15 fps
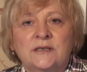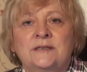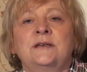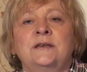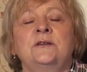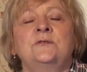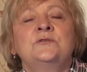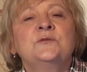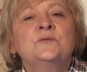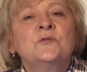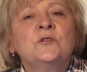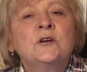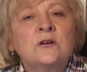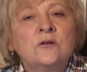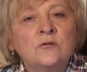I don't see
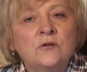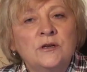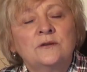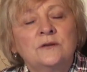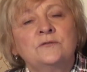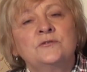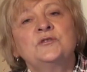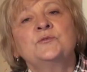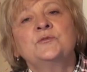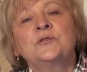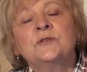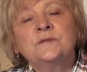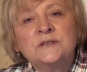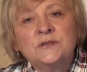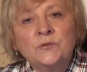any sense to prove
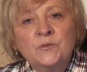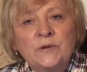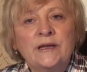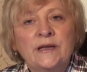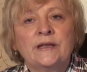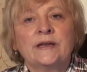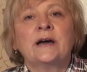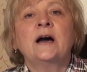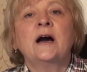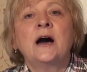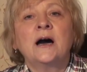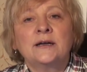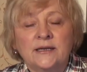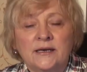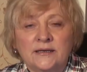you anything, because
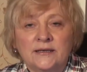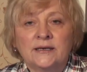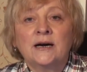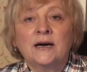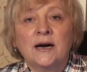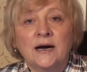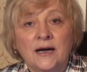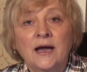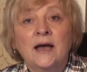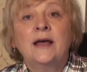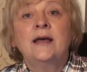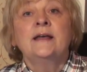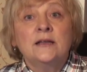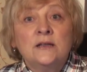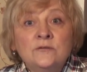I know that life
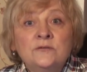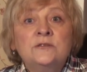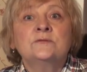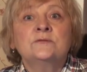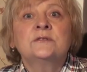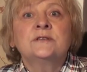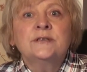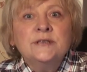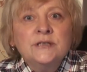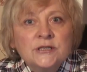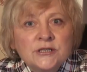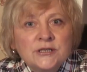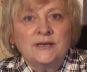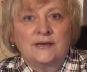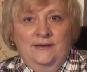will explain you everything
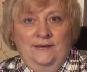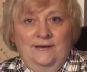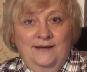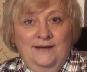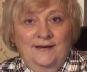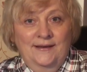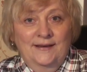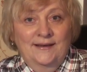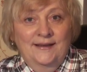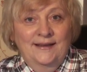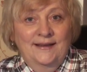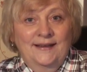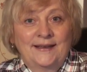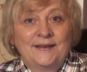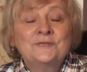very quickly.
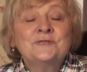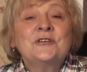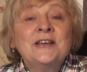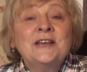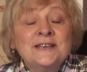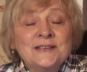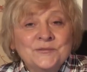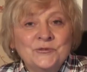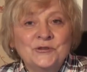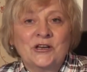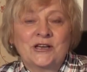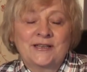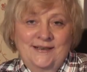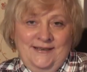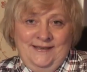Changes
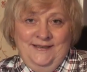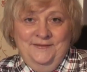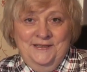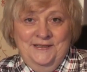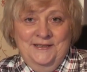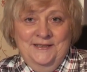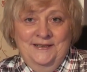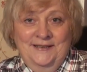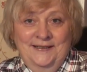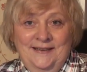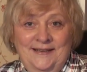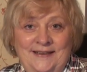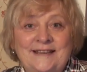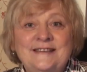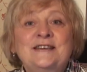will begin very
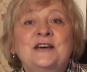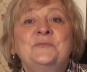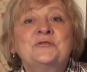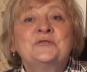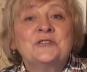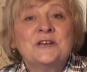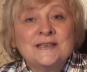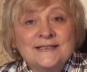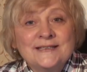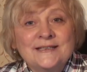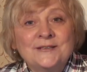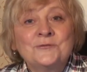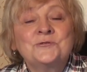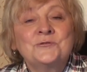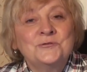soon.
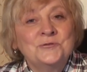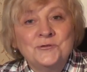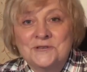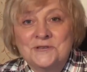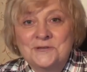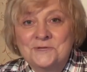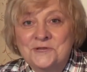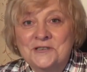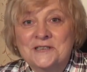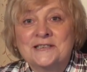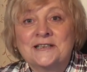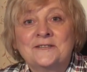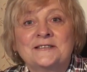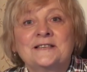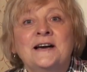Masks will be
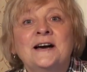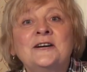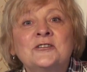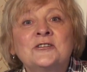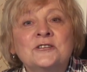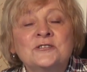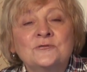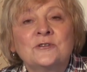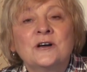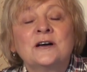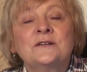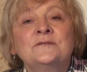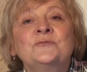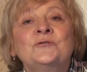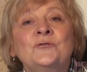thrown down from
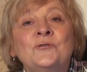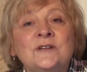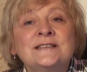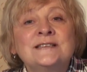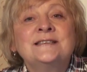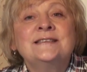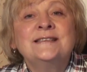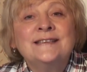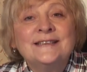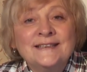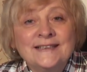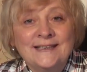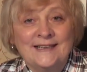people and from you too.